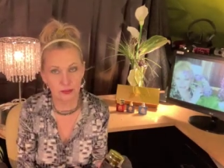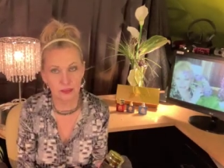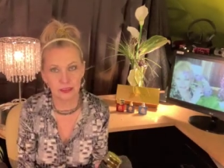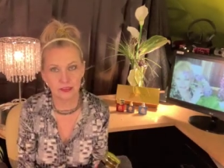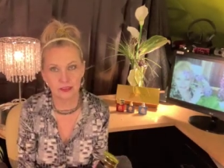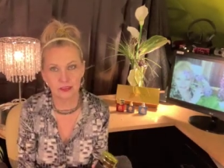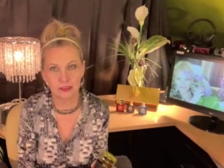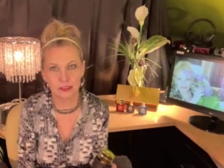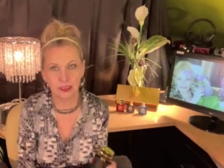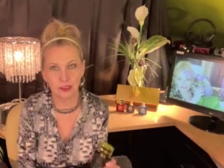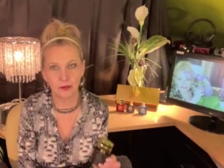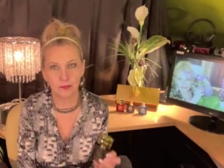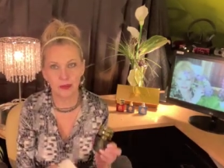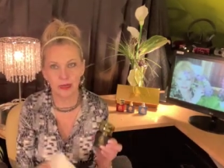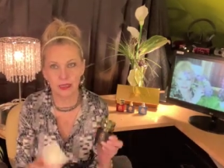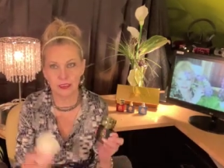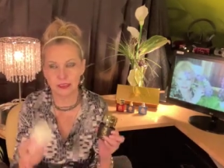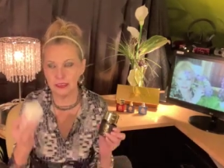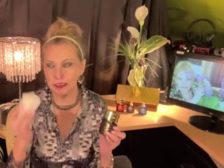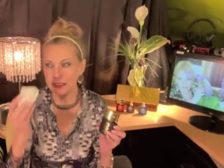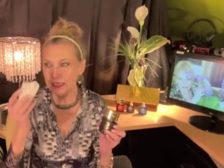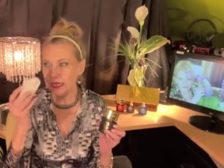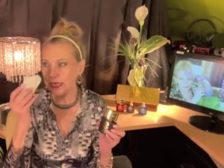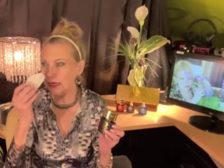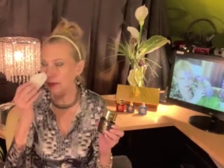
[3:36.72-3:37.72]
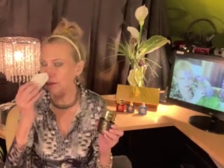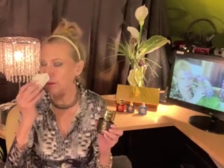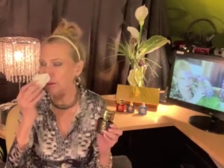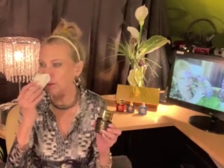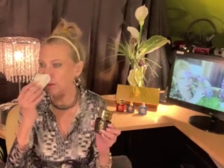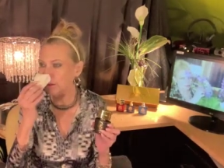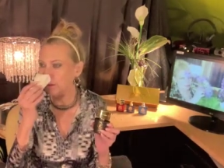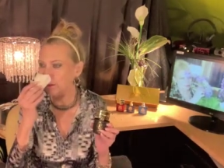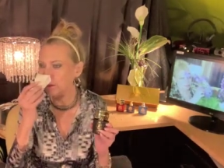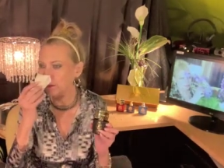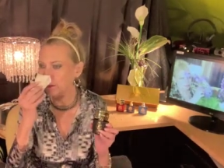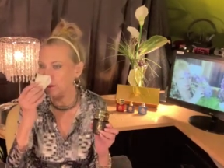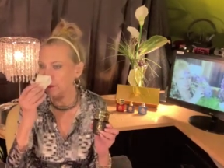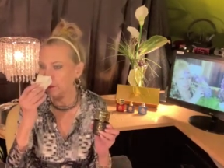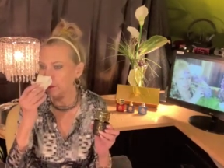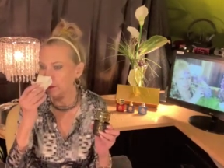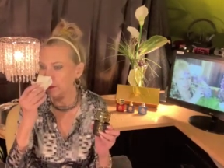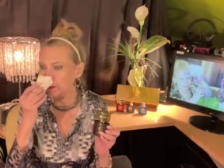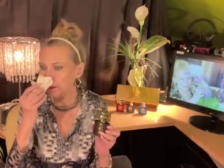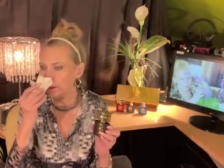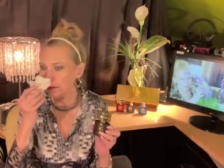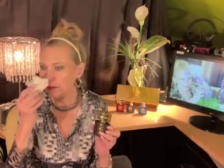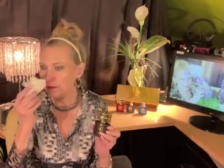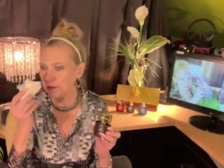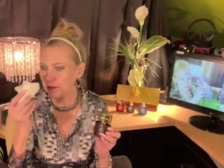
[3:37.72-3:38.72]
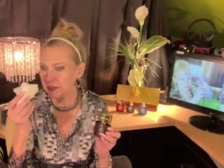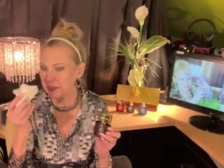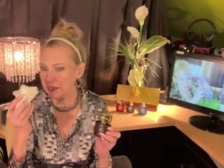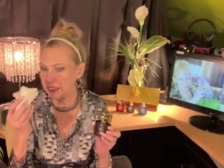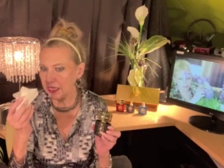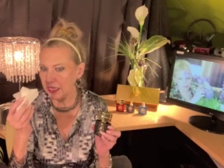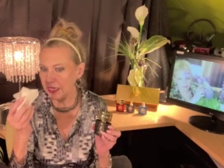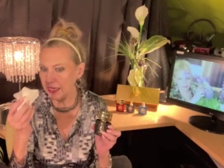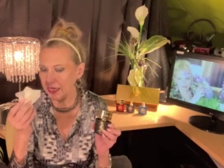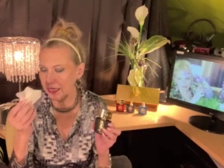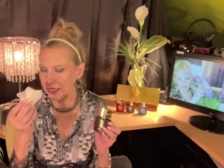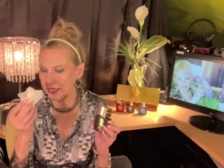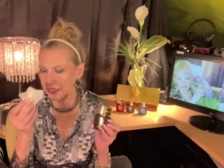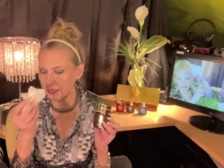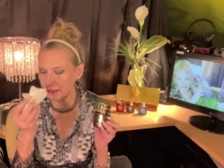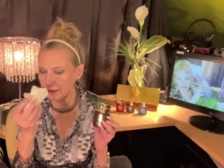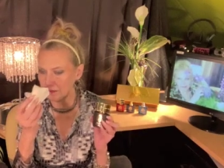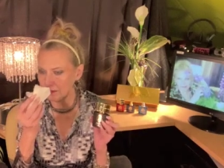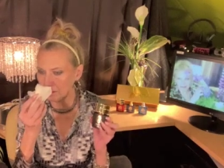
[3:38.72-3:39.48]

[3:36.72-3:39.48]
to sell back in the day. What the heck?